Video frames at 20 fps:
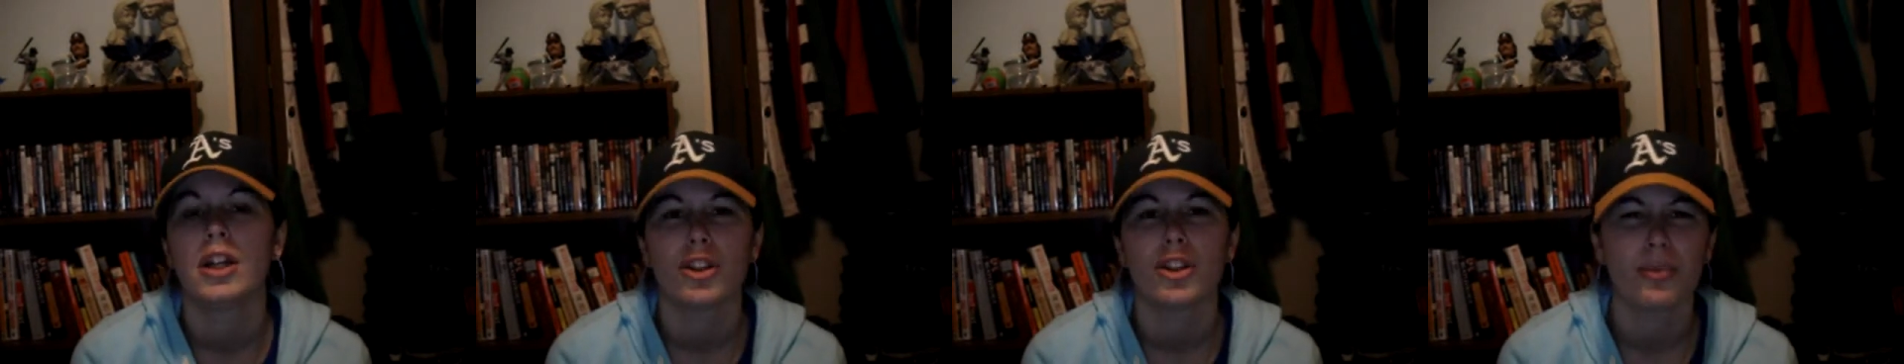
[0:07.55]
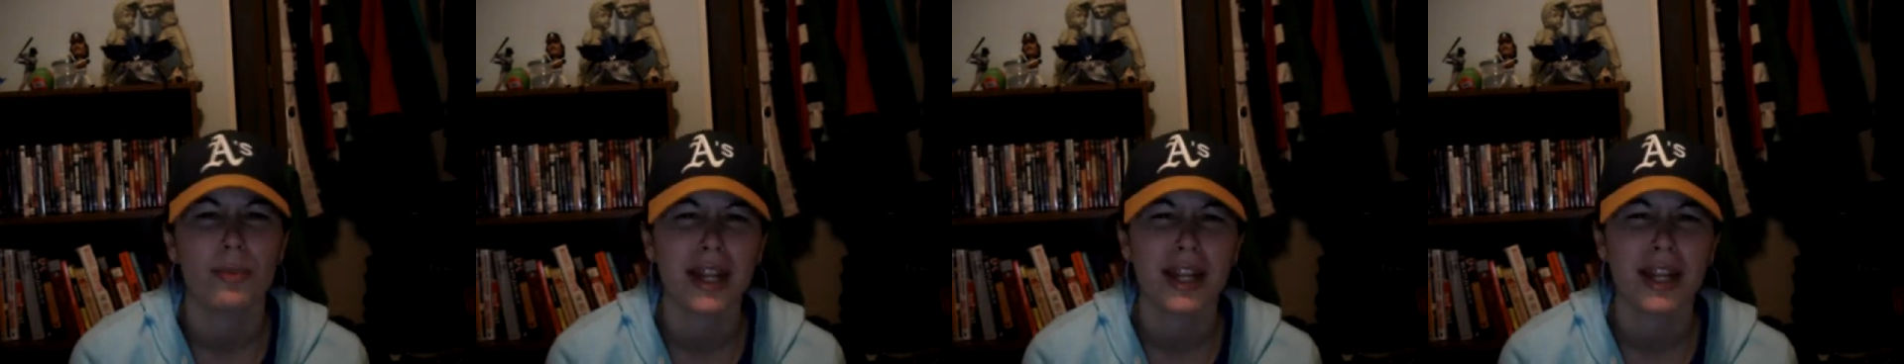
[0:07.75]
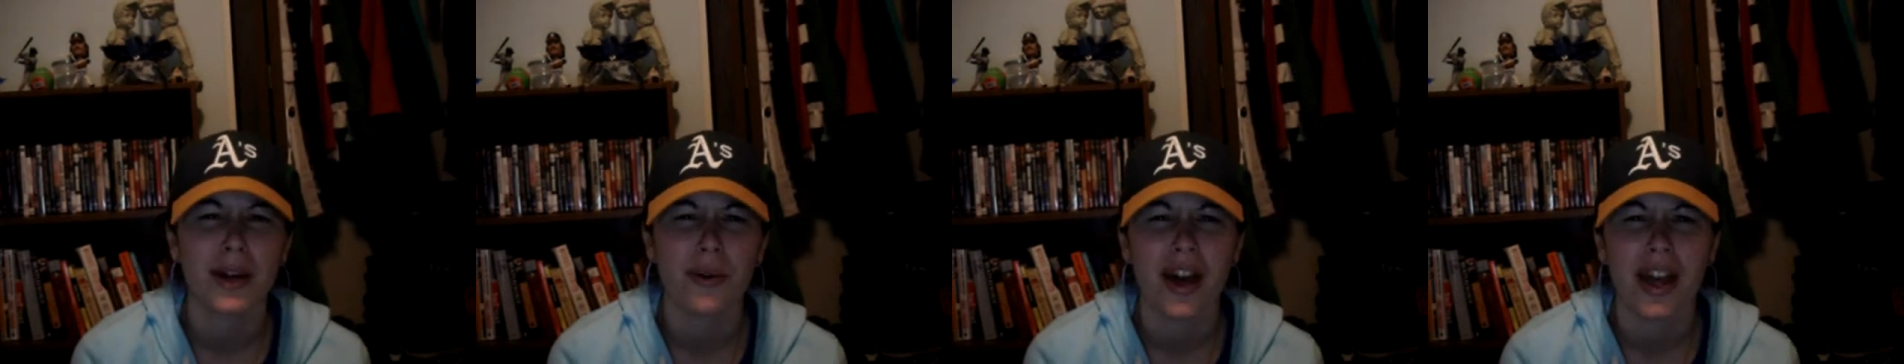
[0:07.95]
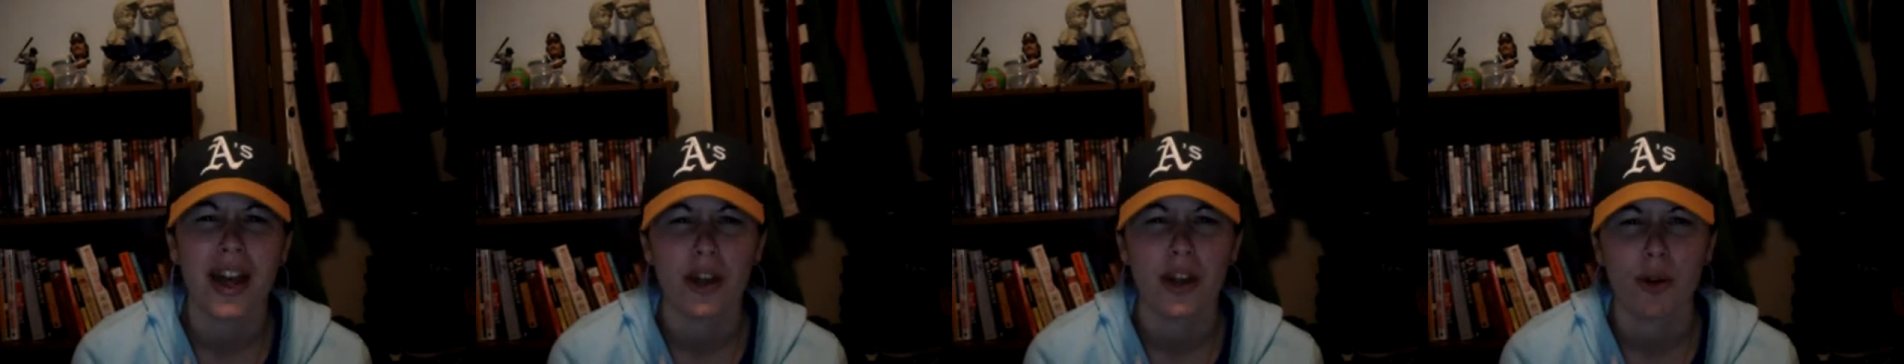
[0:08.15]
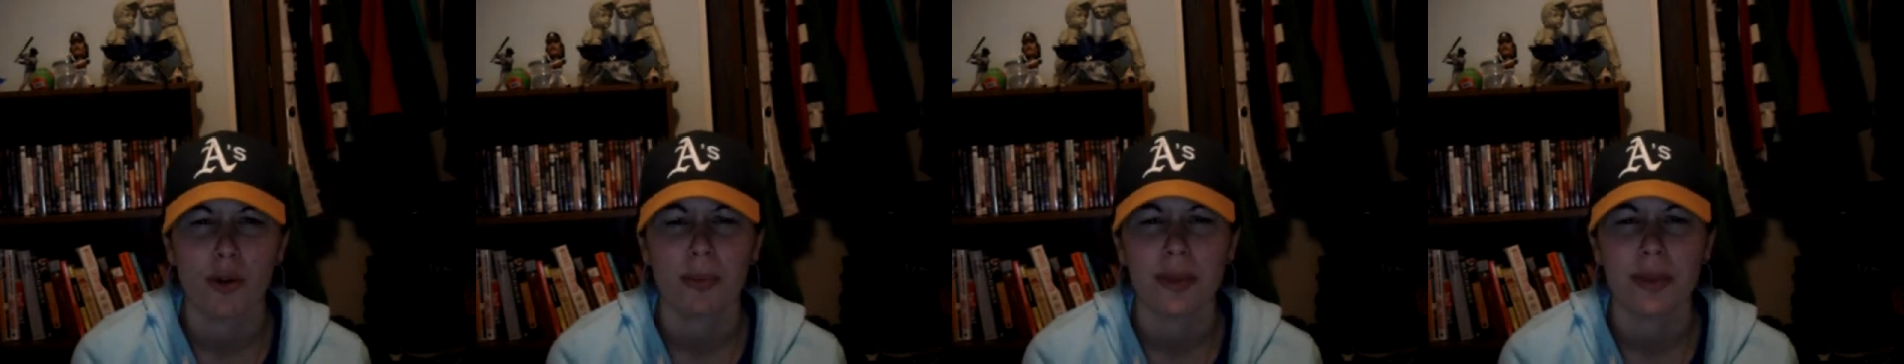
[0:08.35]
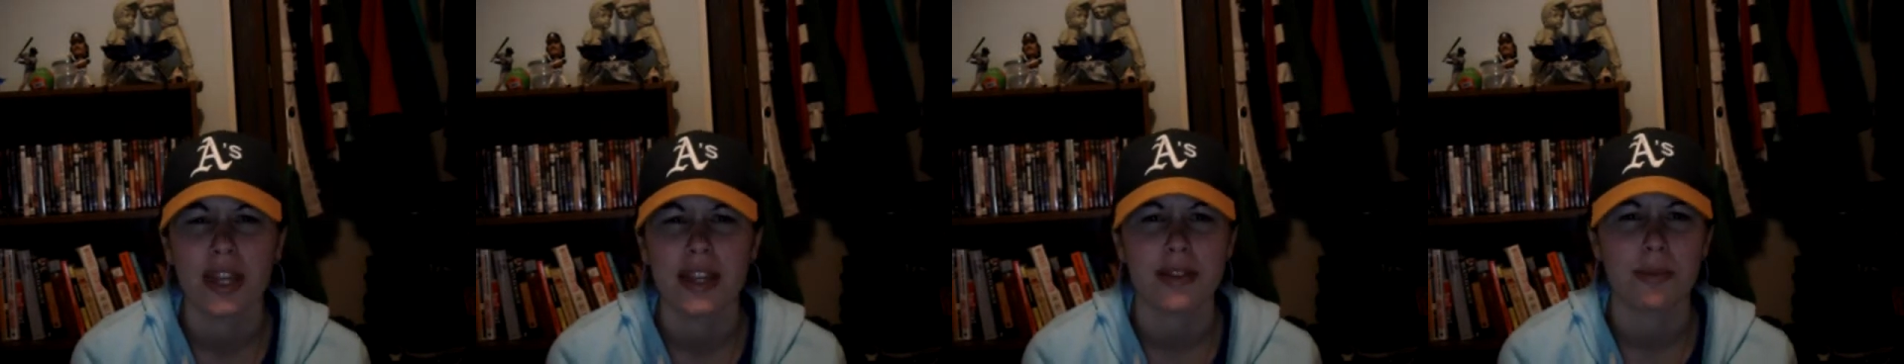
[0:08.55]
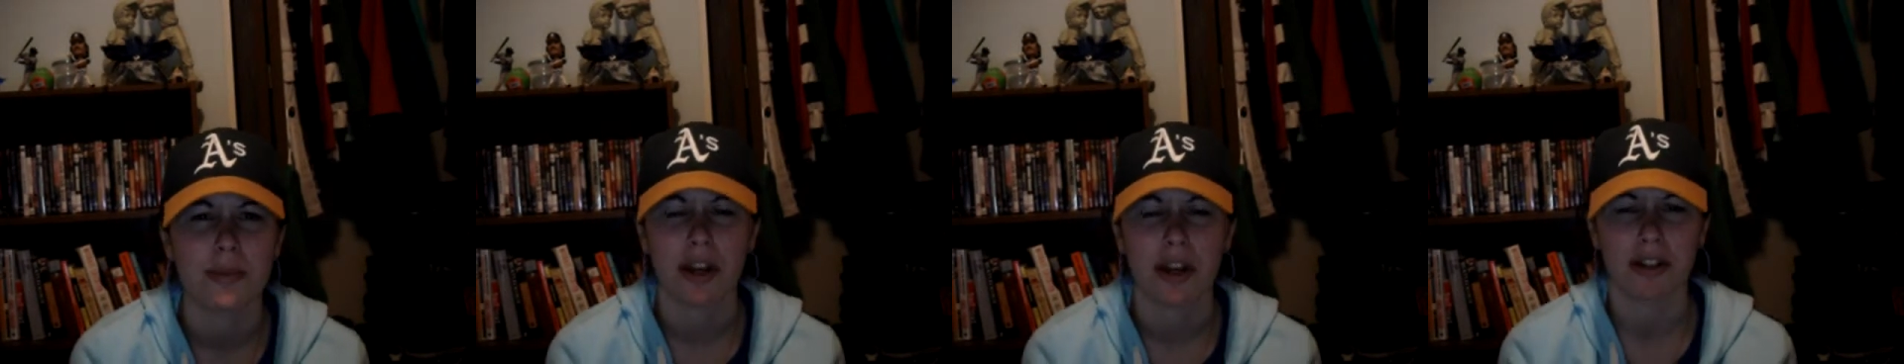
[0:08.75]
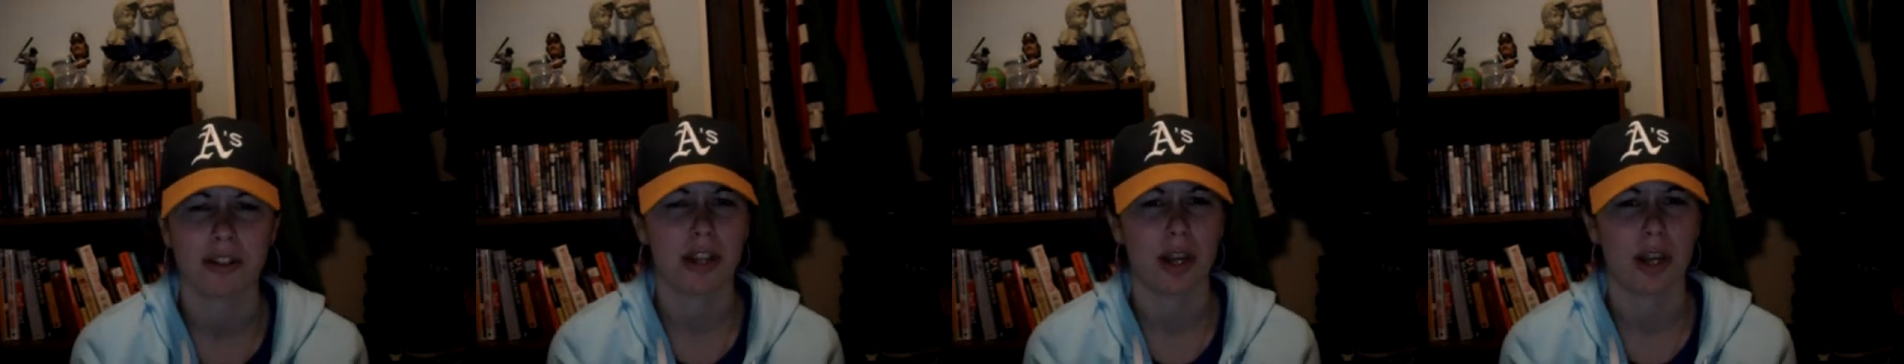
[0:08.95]
You may know Idaho because
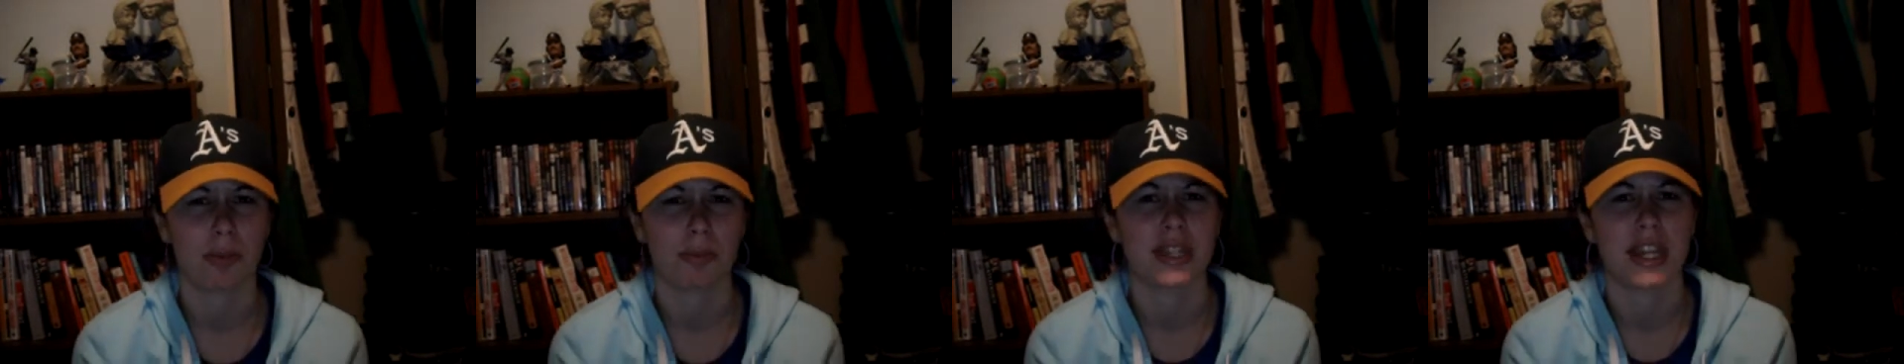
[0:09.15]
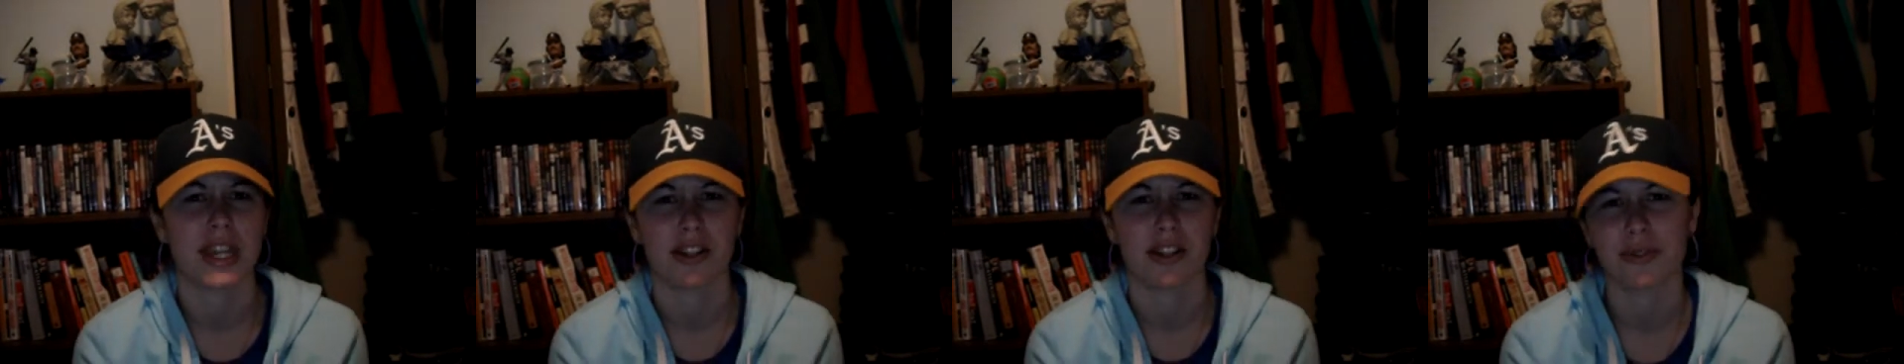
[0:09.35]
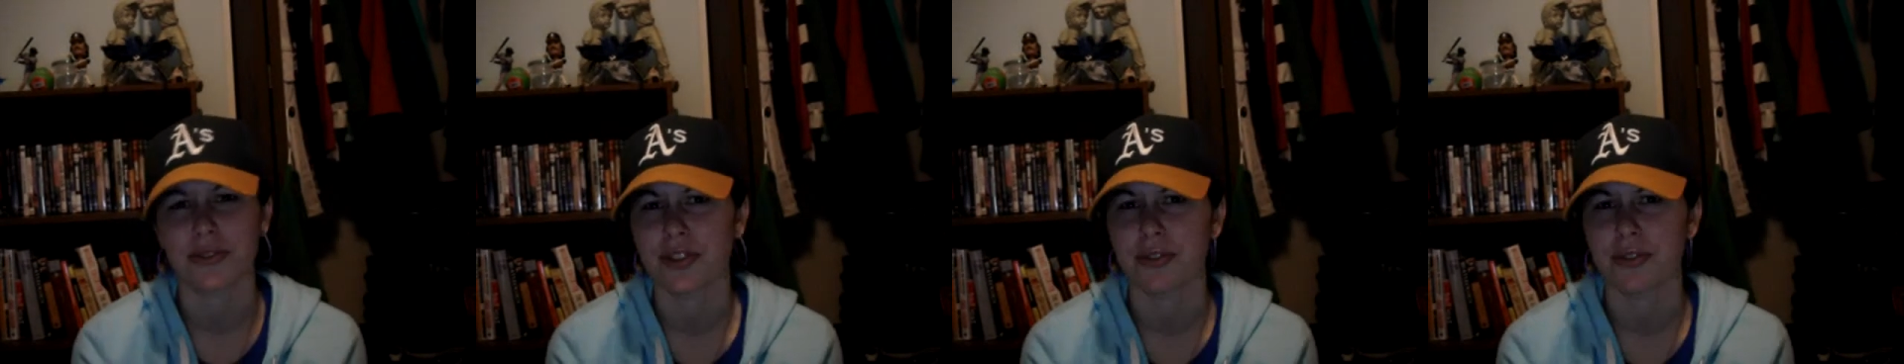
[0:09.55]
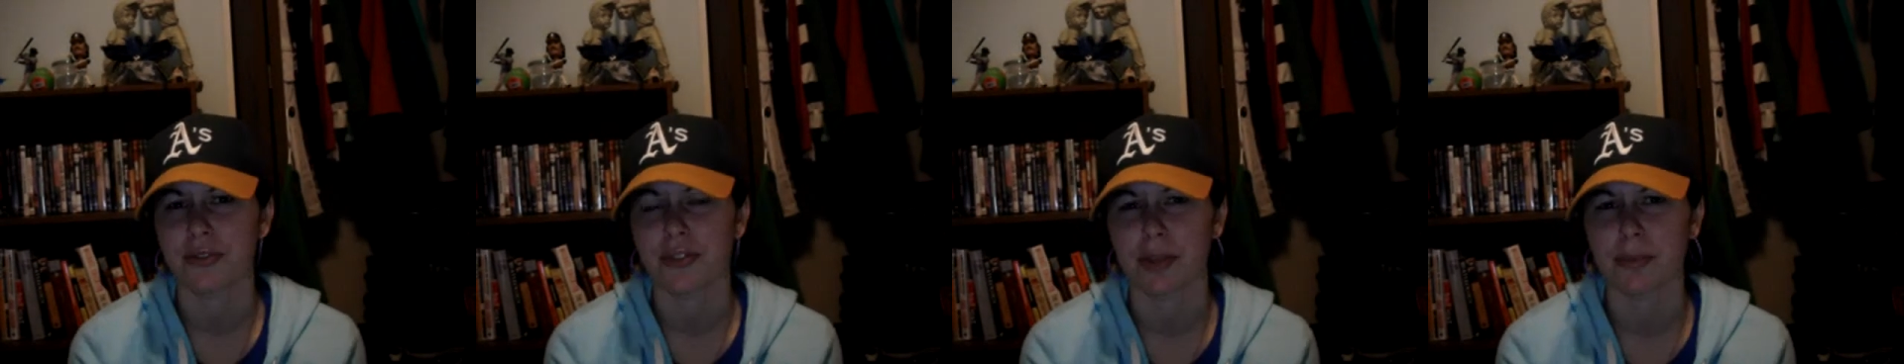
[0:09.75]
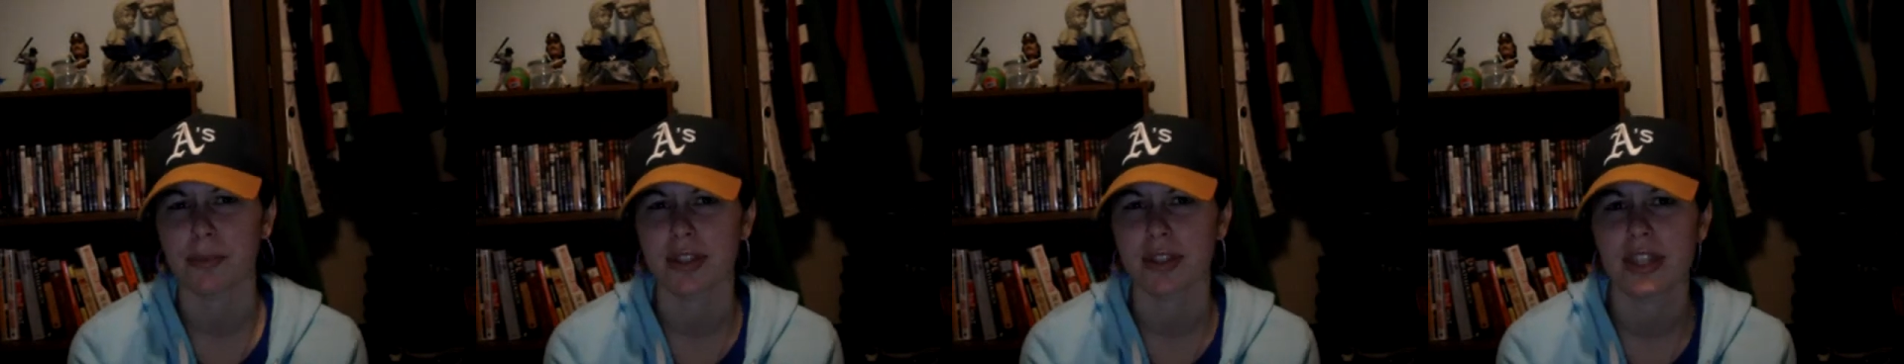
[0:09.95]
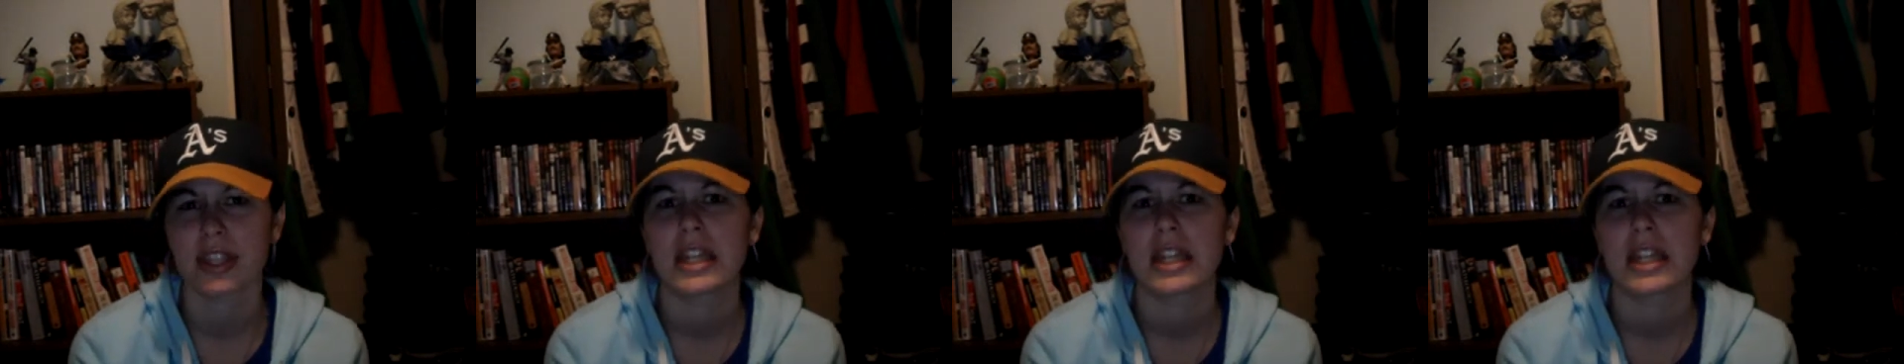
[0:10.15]
apparently our potatoes are famous.